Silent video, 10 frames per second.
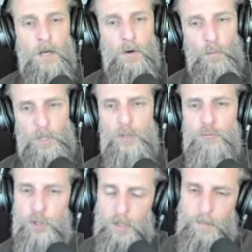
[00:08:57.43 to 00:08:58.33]
When
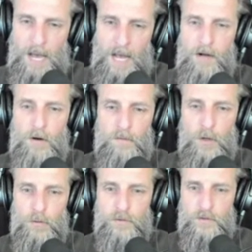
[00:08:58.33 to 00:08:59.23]
you look back on
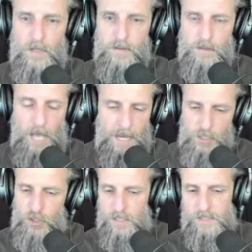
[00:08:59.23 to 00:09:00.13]
those
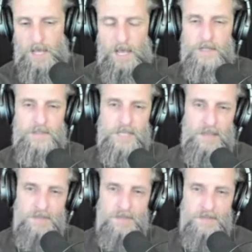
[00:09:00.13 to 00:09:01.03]
ancient texts
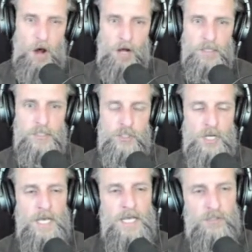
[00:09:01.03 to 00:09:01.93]
and that
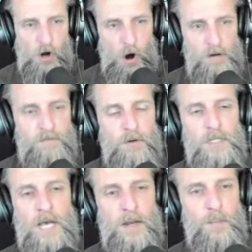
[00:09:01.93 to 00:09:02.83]
knowledge, it's hard for a
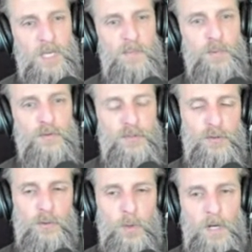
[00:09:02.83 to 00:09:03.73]
lot of people
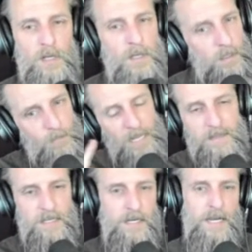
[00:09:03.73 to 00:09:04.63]
to make
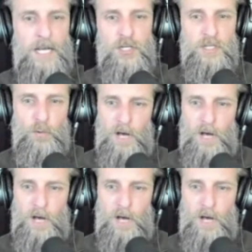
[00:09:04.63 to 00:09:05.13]
the connection.